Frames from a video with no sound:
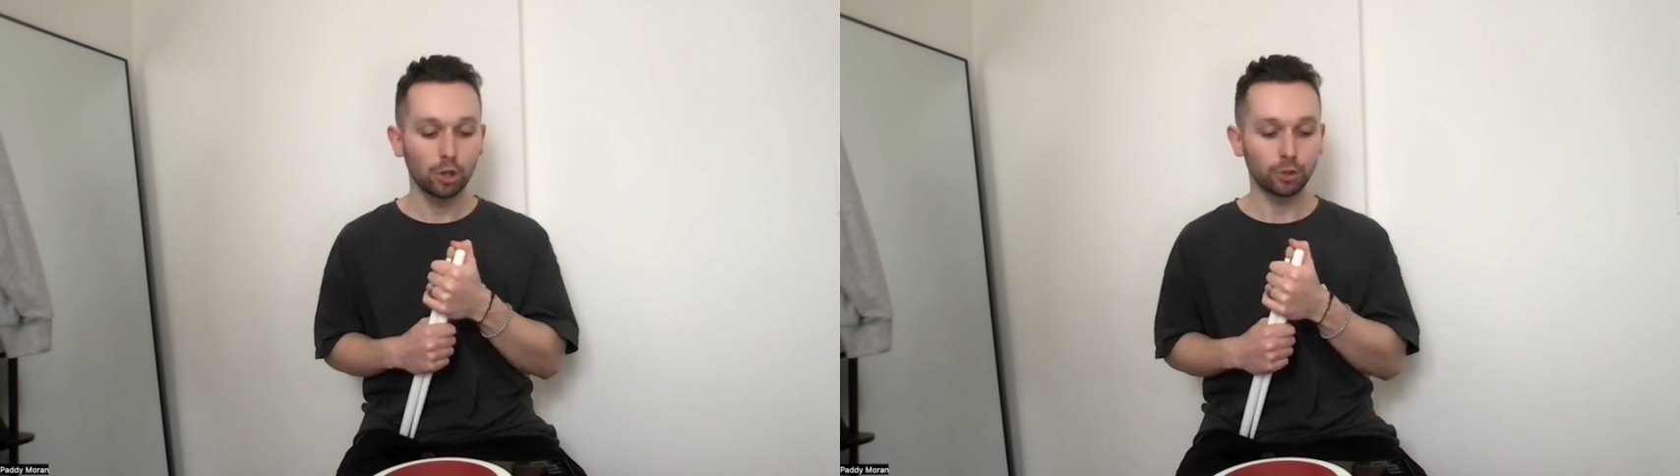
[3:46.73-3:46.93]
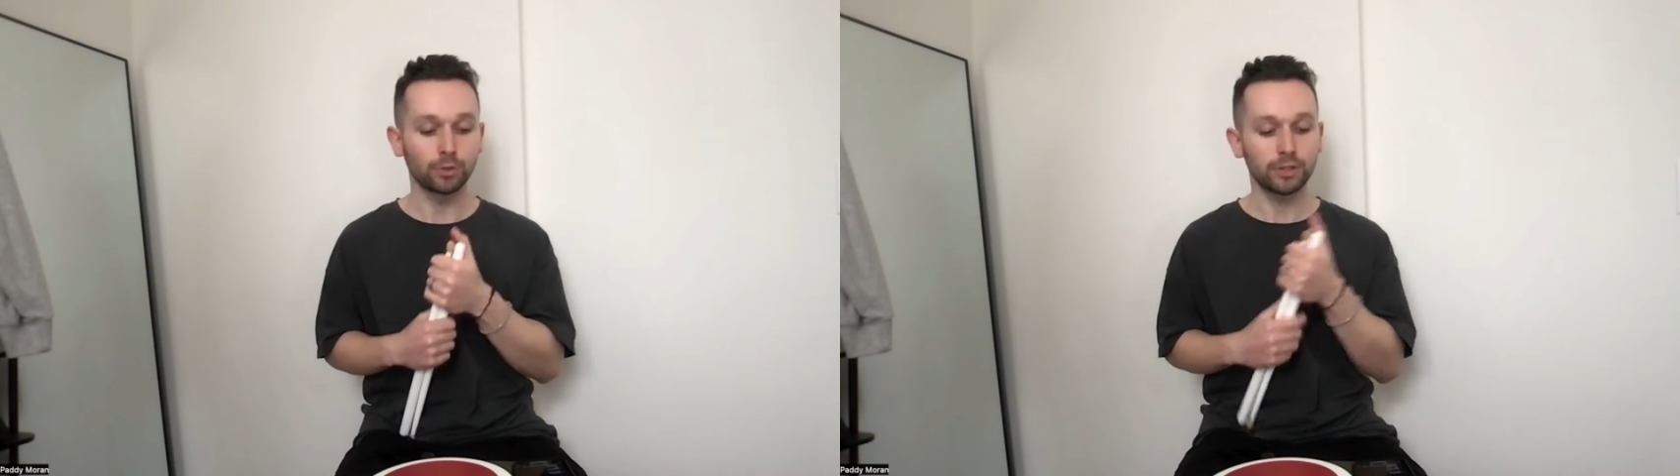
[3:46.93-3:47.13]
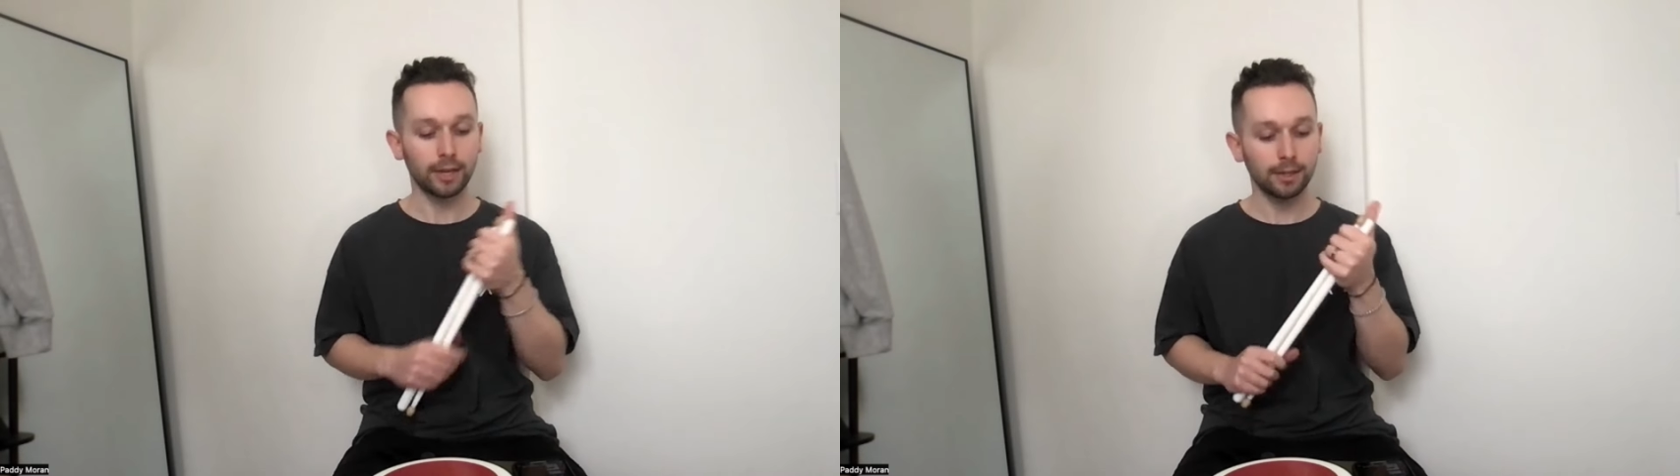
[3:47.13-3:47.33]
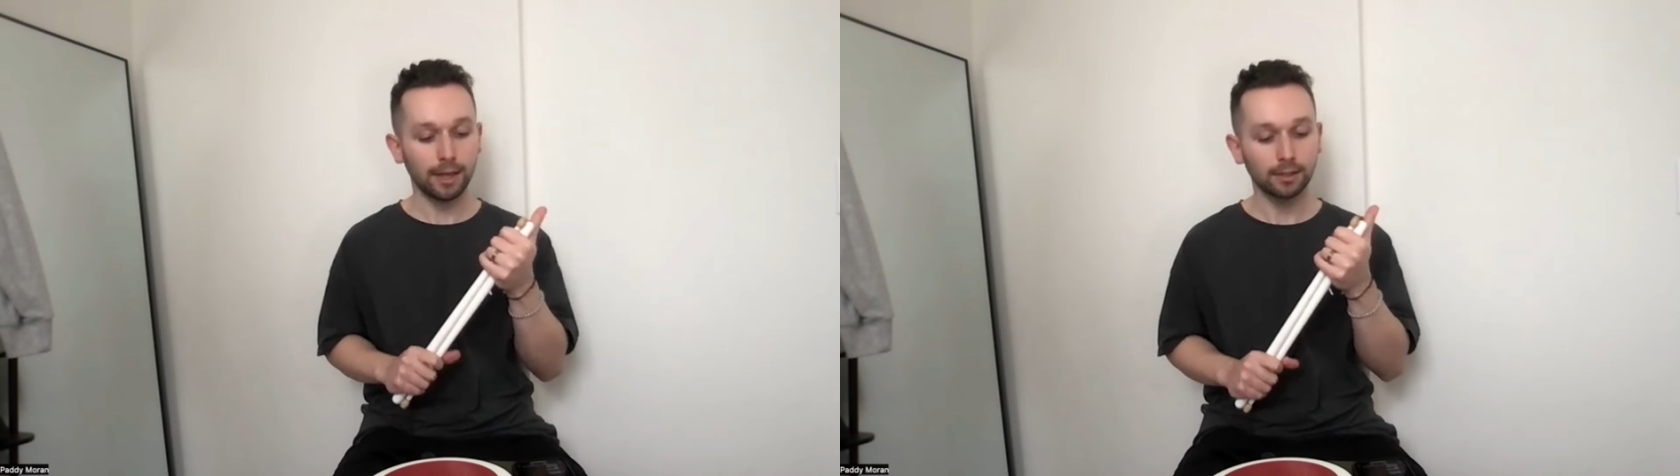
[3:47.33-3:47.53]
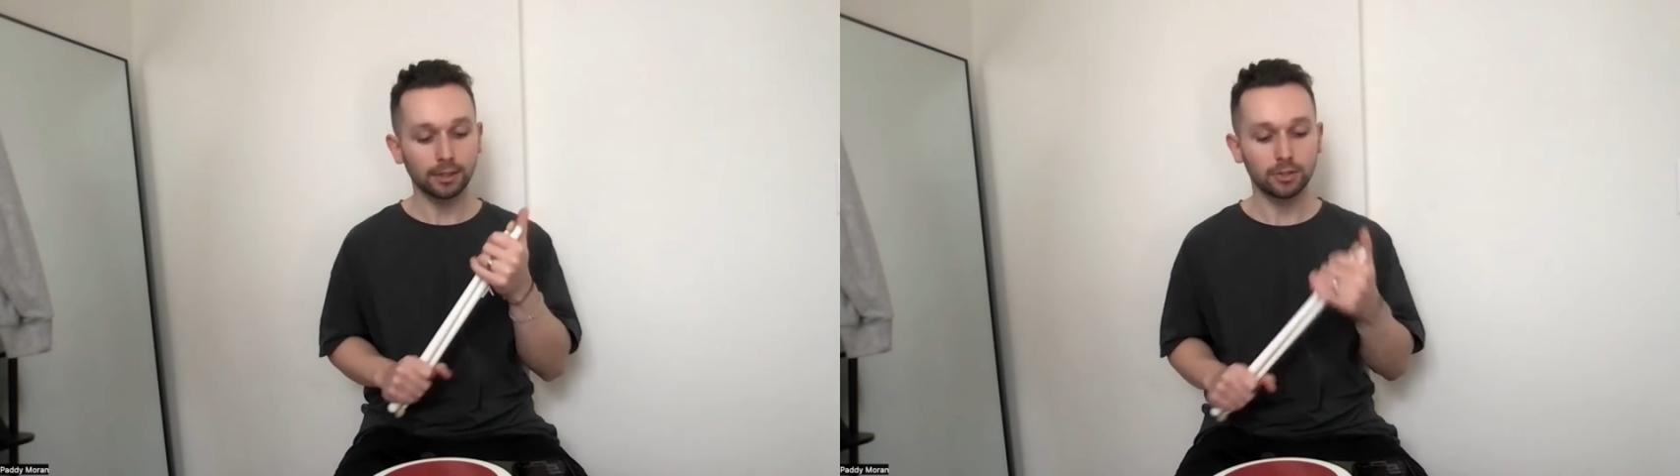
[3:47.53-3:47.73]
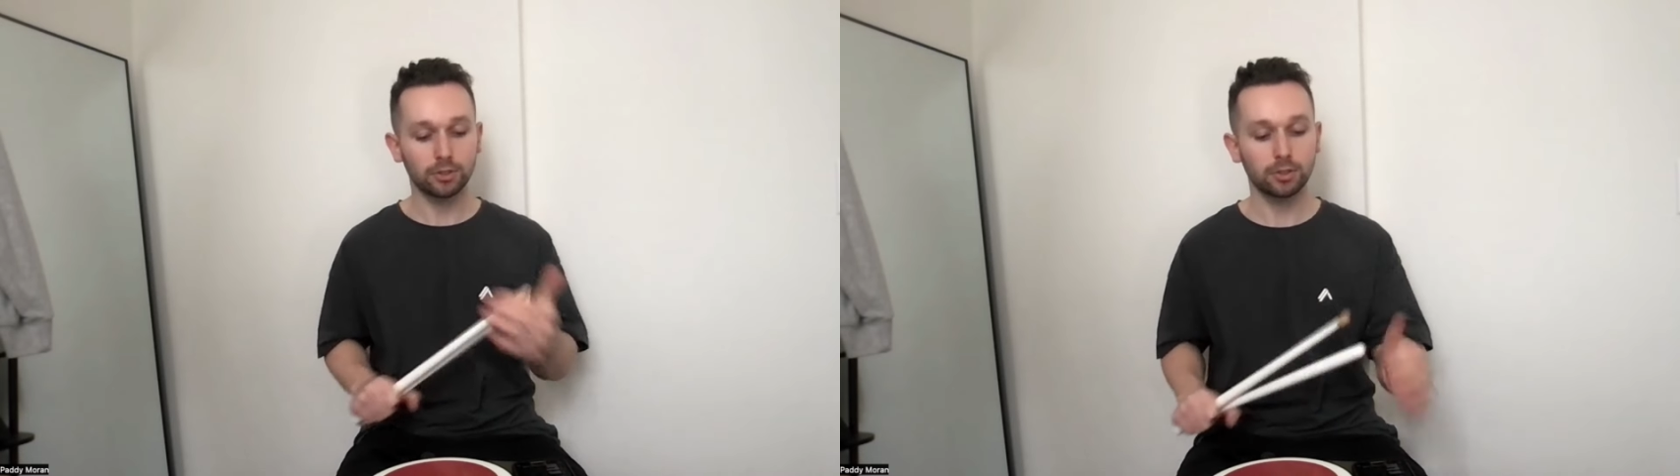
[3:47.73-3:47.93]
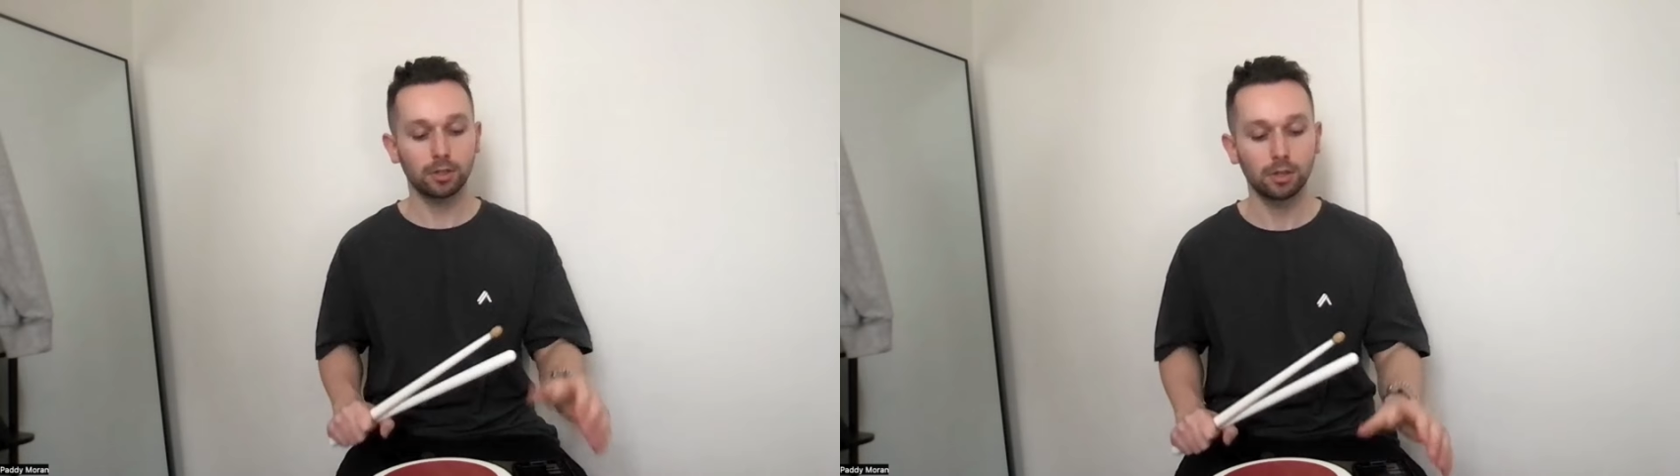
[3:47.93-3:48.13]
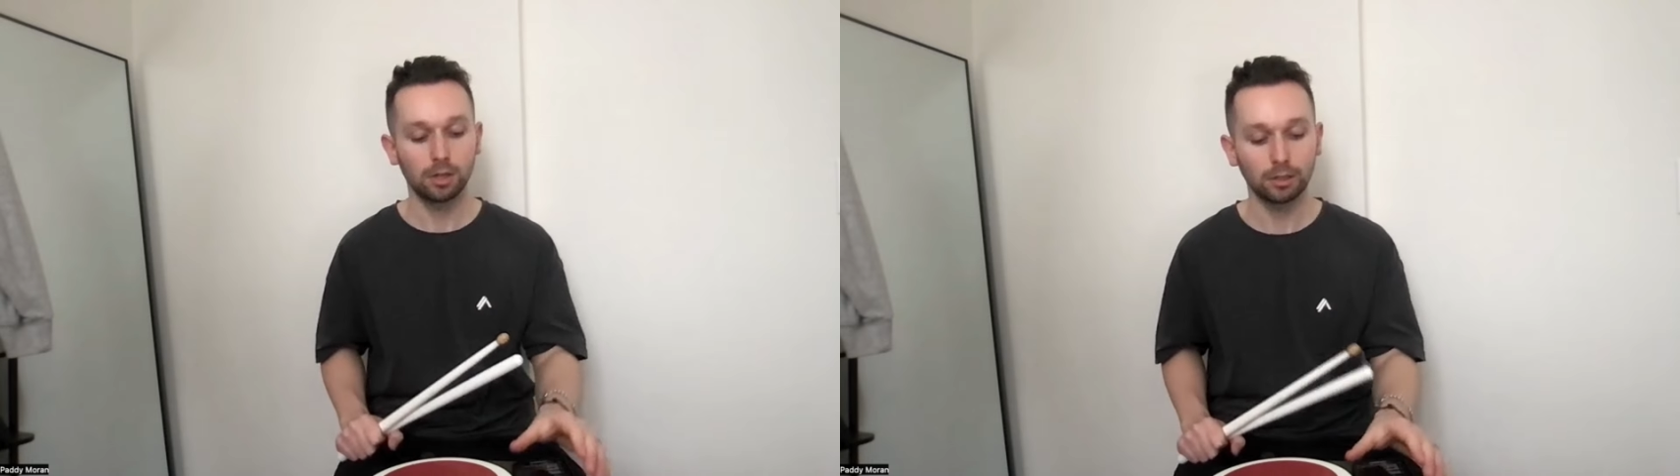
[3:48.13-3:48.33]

So in saying that, let's